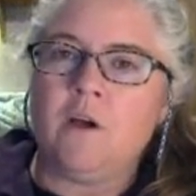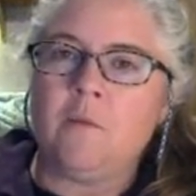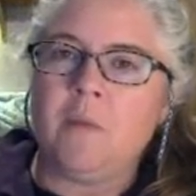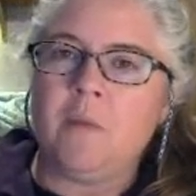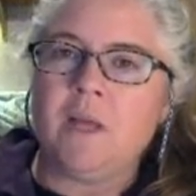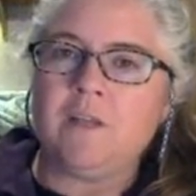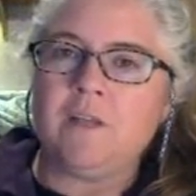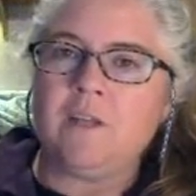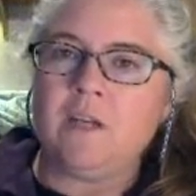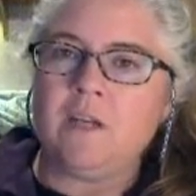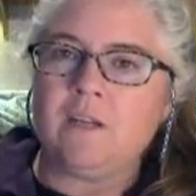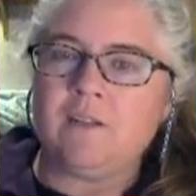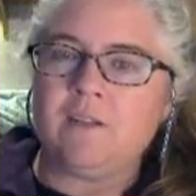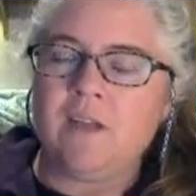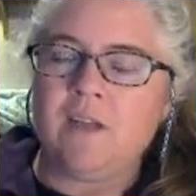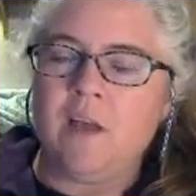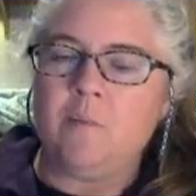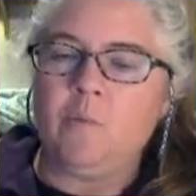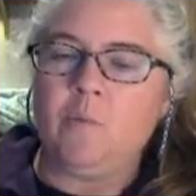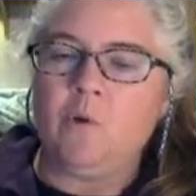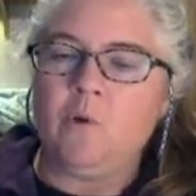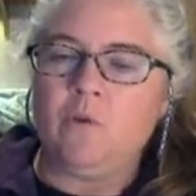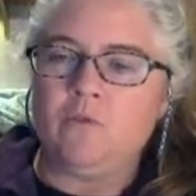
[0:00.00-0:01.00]
as an
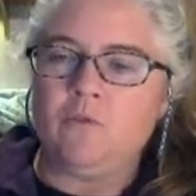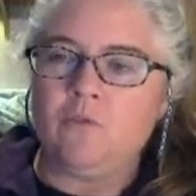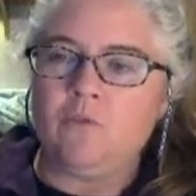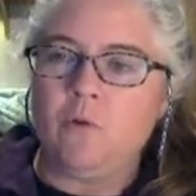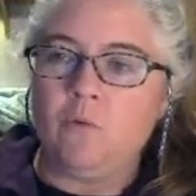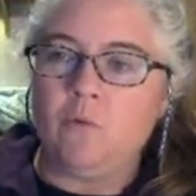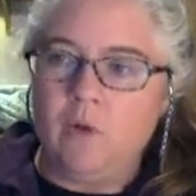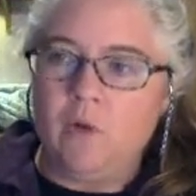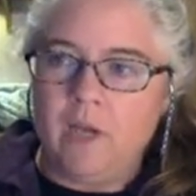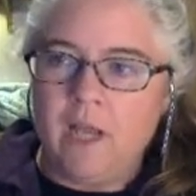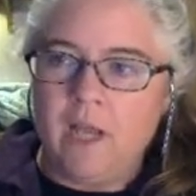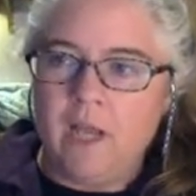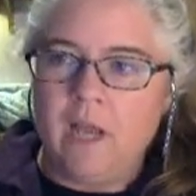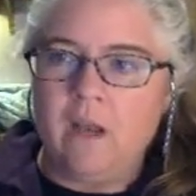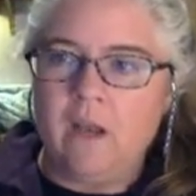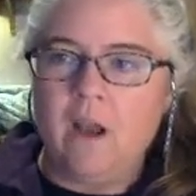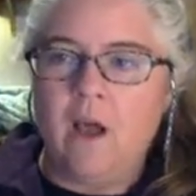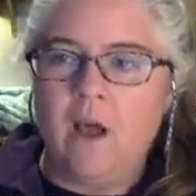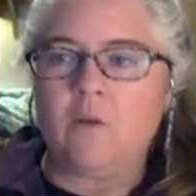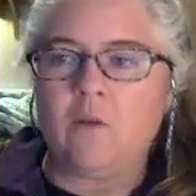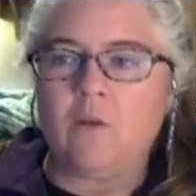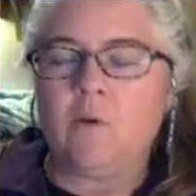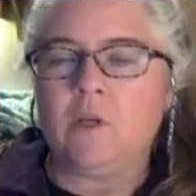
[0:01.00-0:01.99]
example. So again,
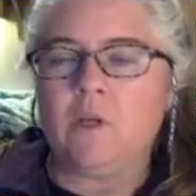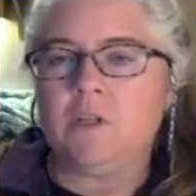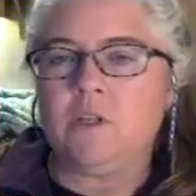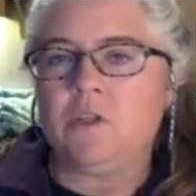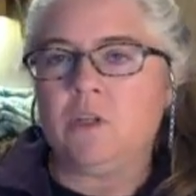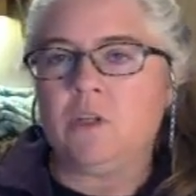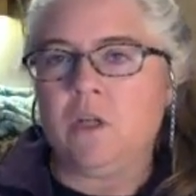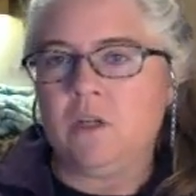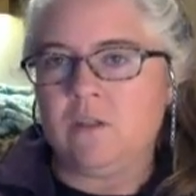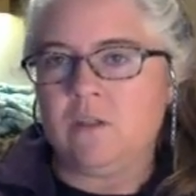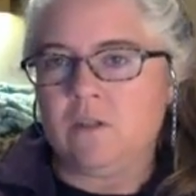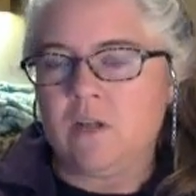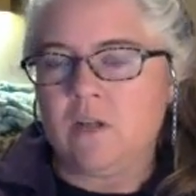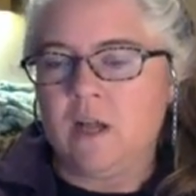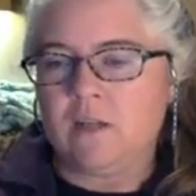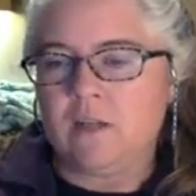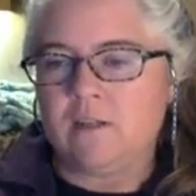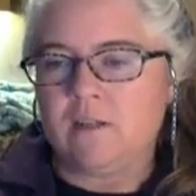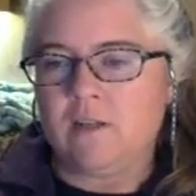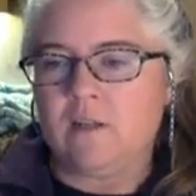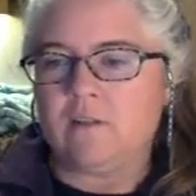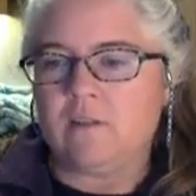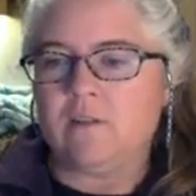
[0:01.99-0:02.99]
not questions,
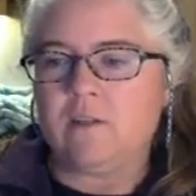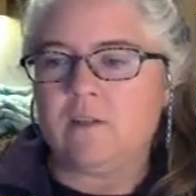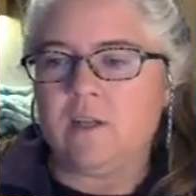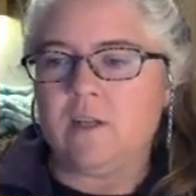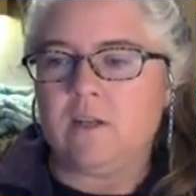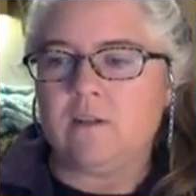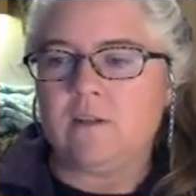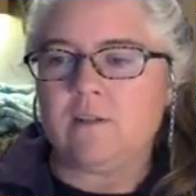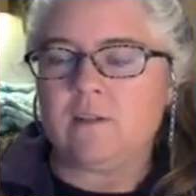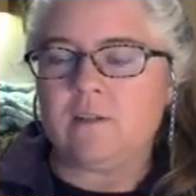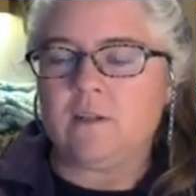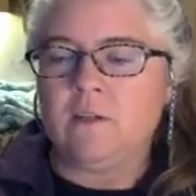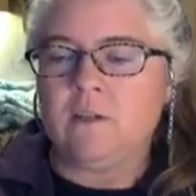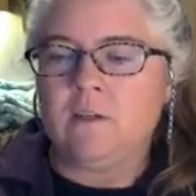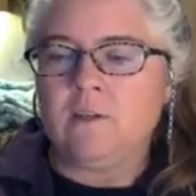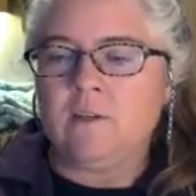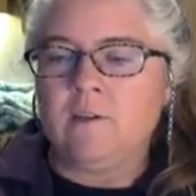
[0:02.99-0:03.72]
not sentences.